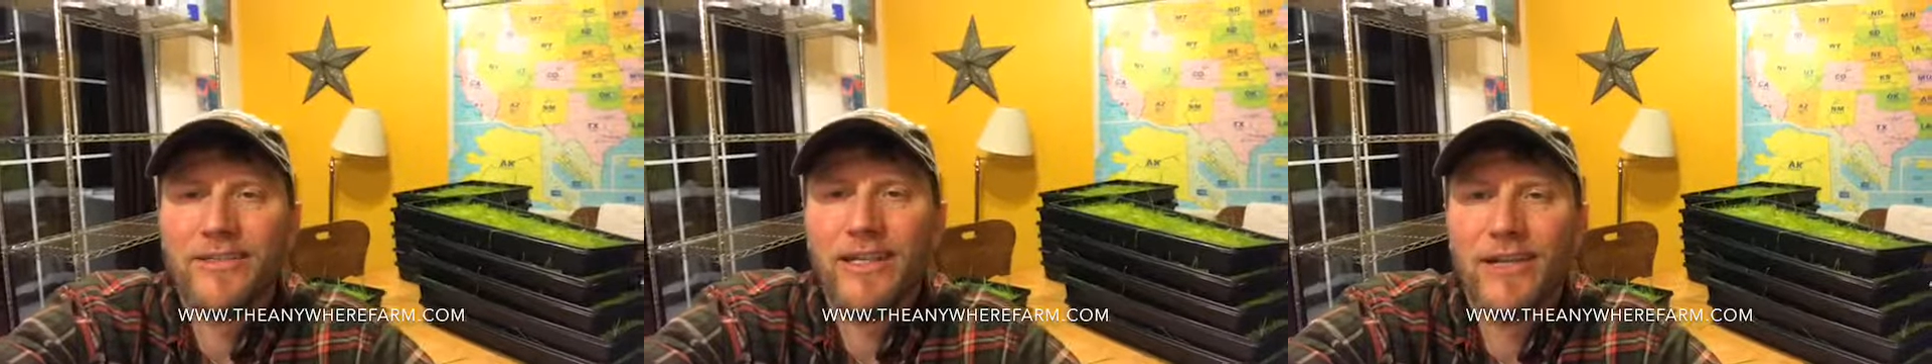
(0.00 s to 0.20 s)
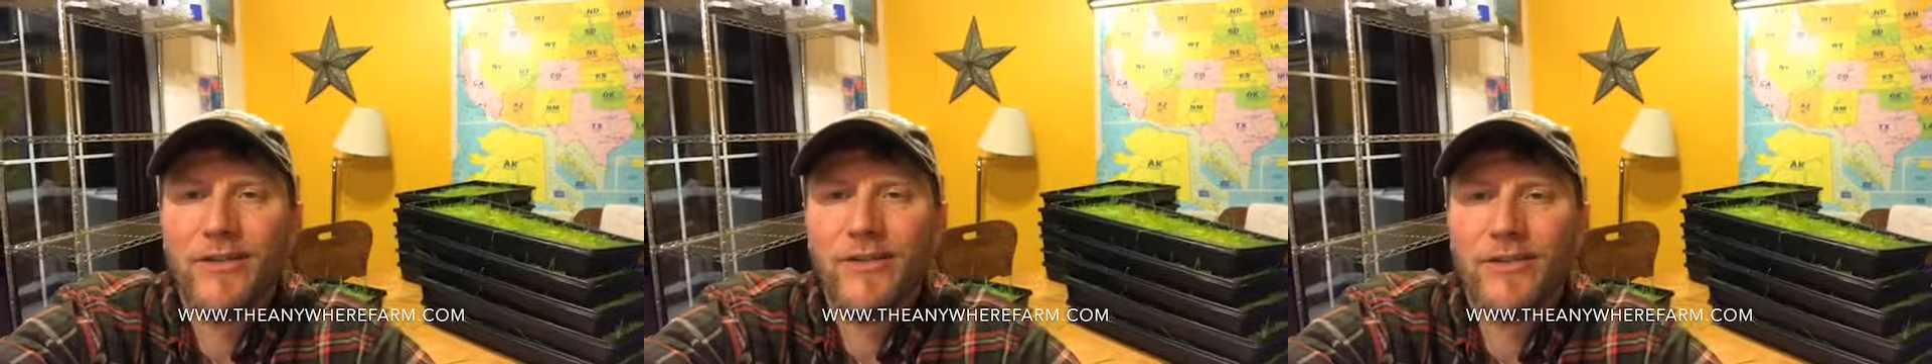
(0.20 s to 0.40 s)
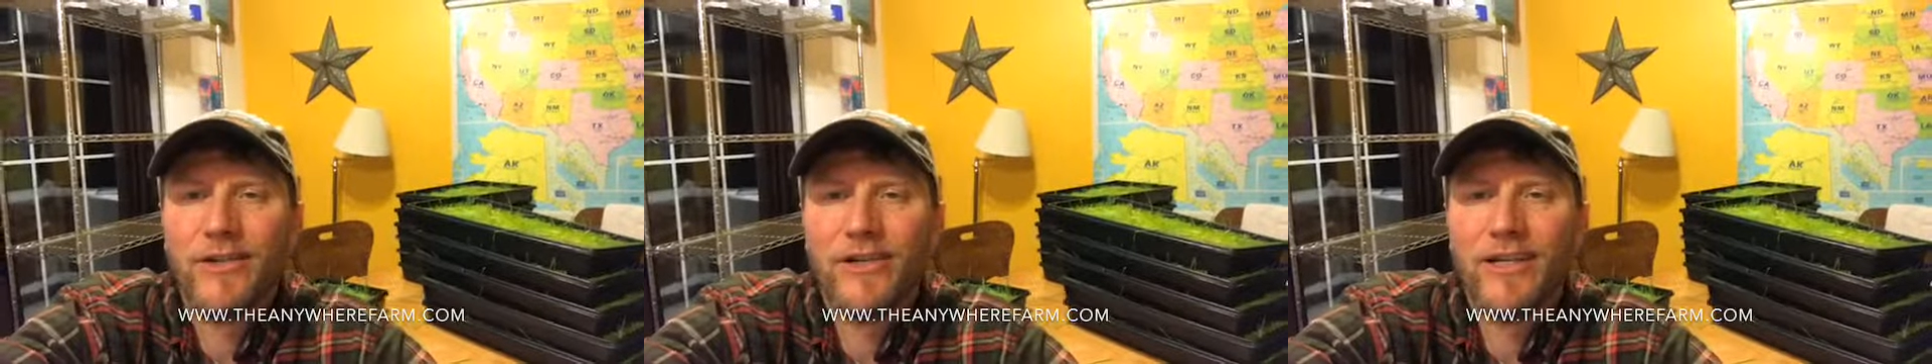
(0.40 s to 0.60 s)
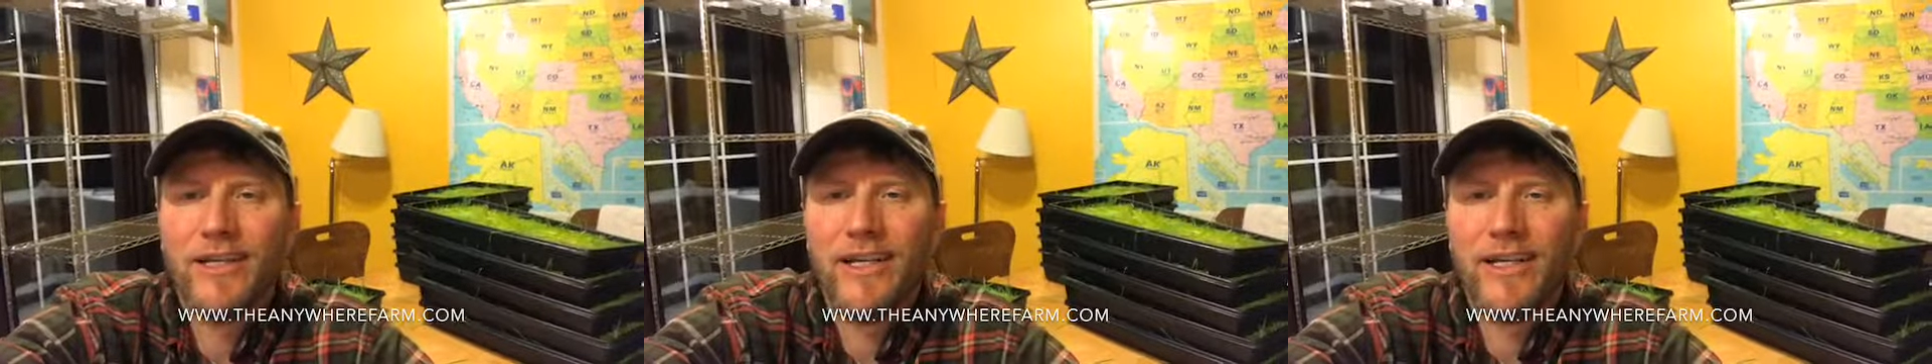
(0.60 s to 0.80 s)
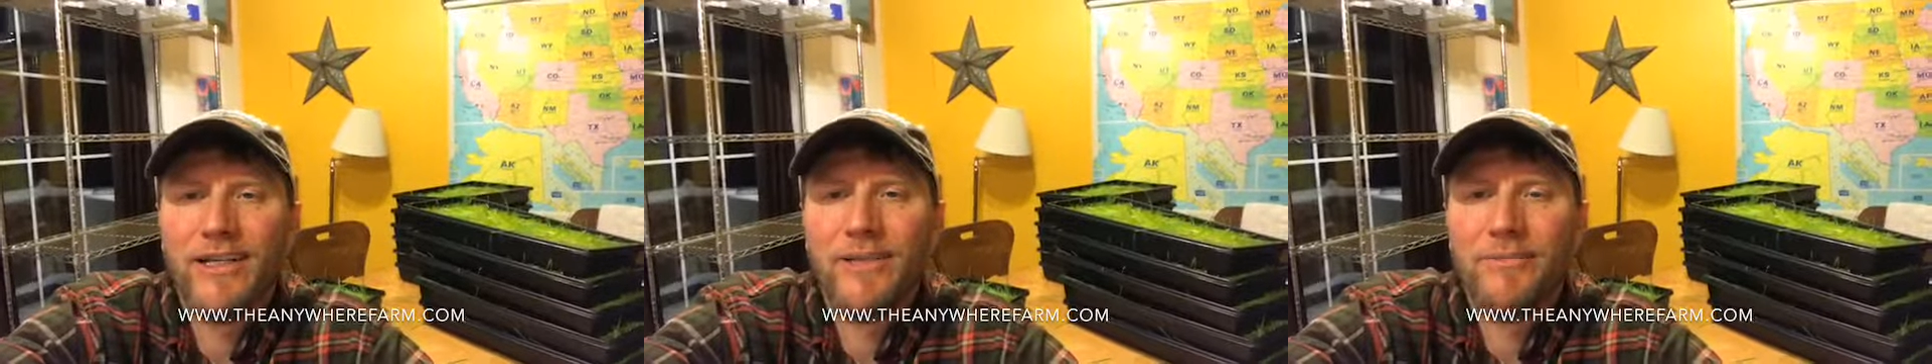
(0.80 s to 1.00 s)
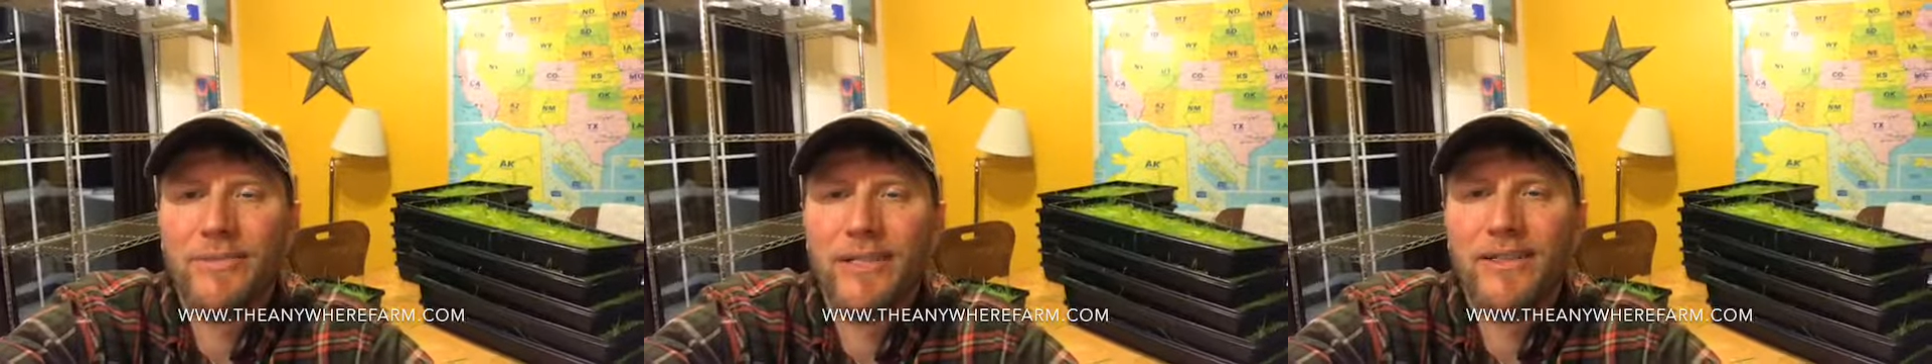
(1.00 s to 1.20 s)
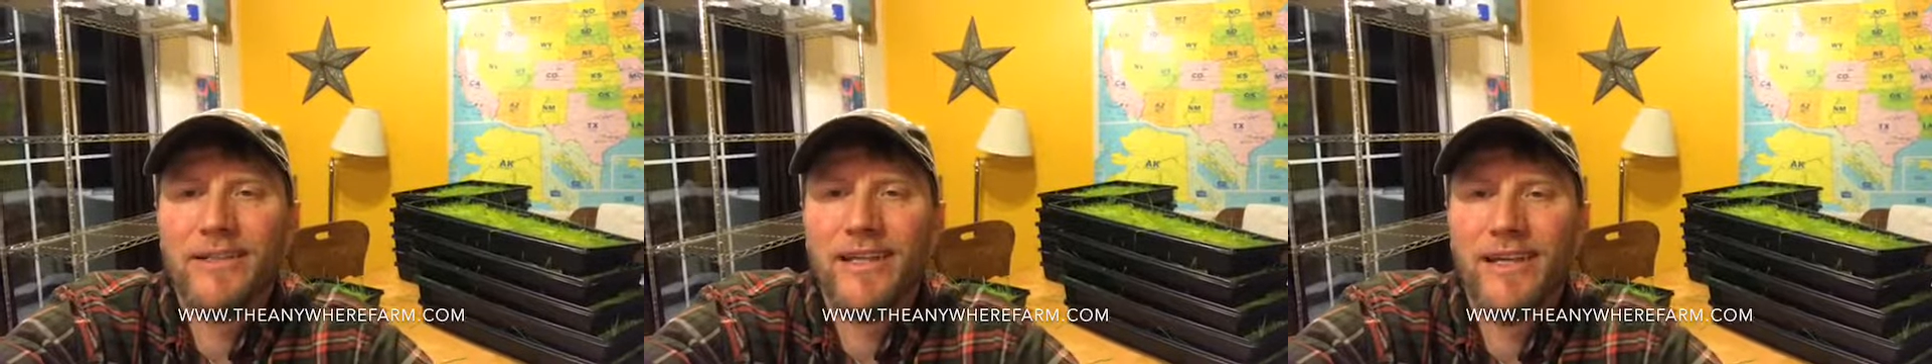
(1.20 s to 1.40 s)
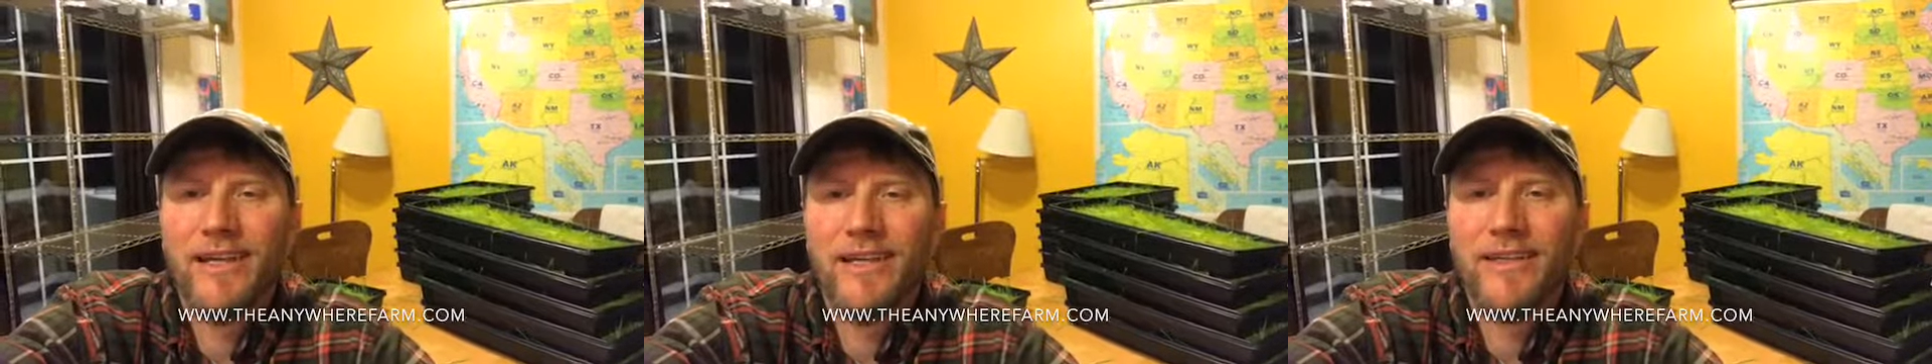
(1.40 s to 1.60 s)
10.30, I had a big
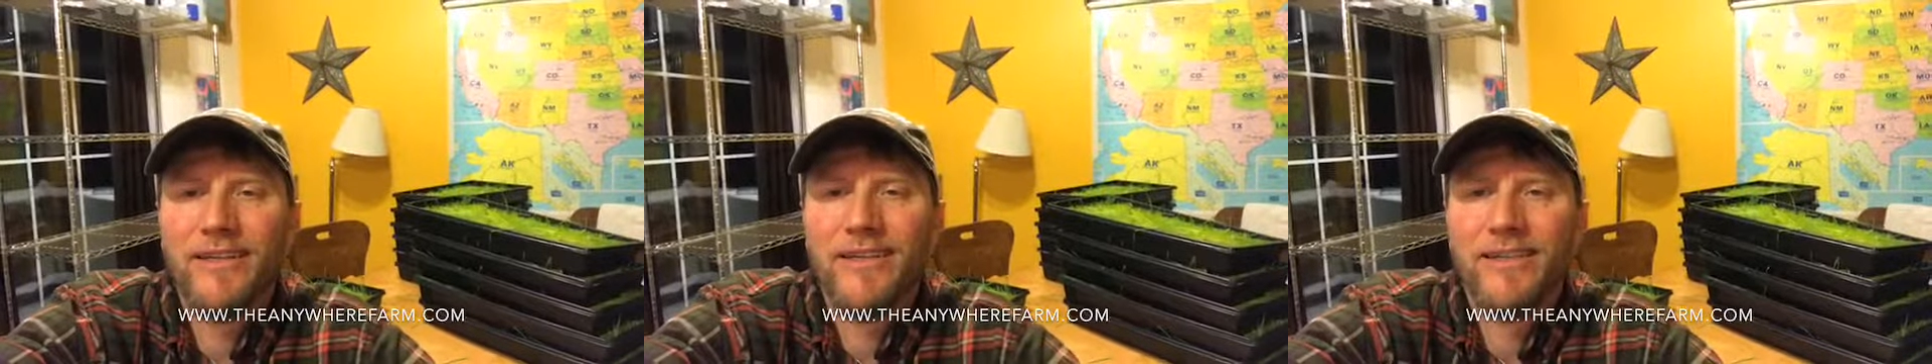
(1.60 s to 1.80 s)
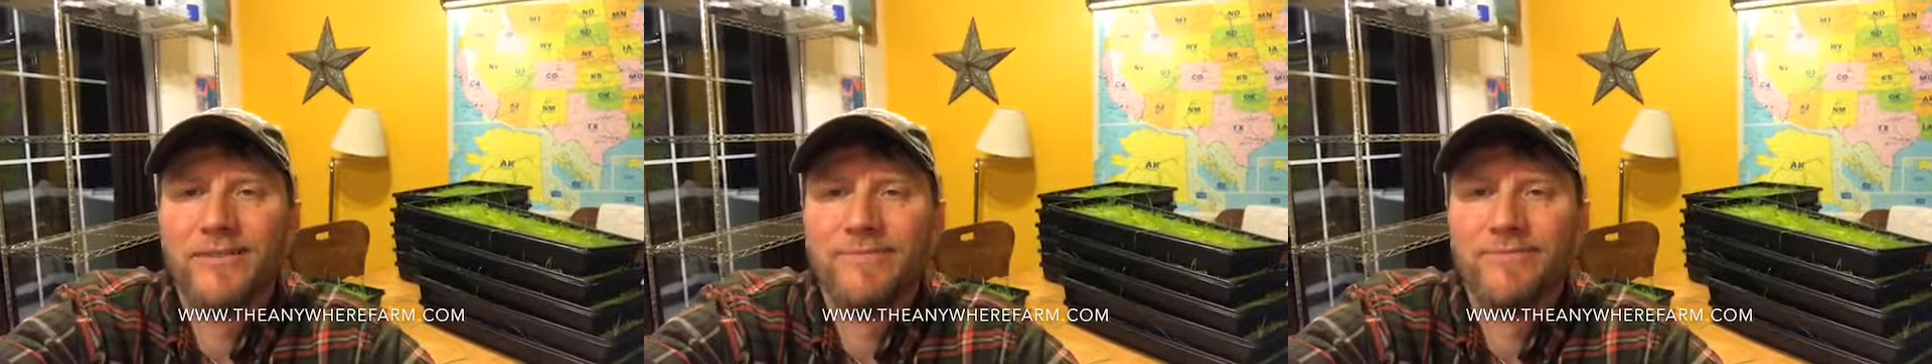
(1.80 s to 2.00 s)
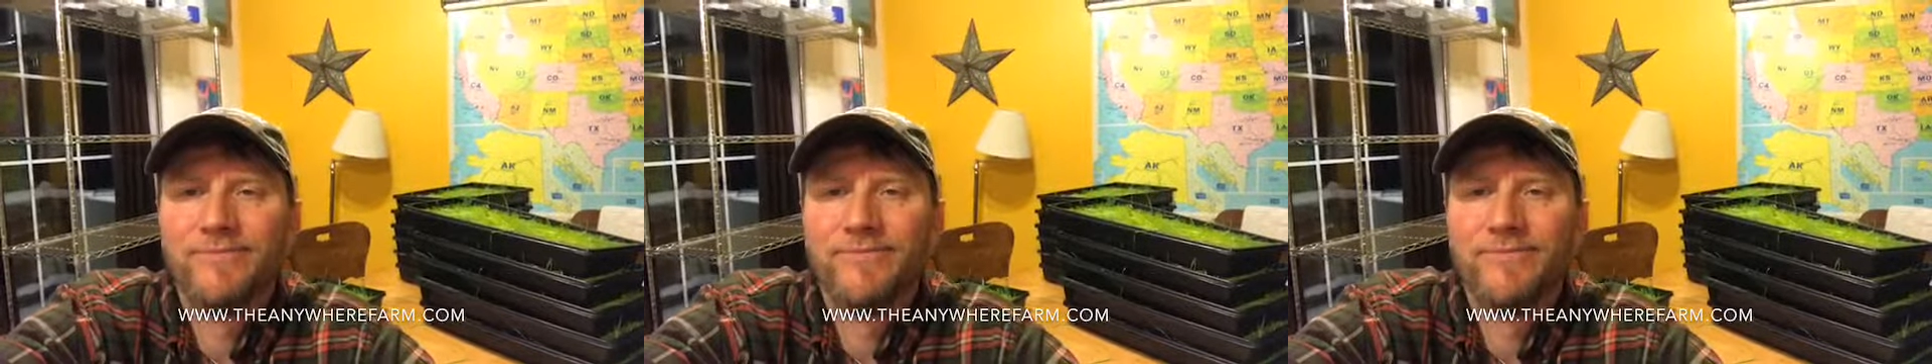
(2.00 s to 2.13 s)
day, and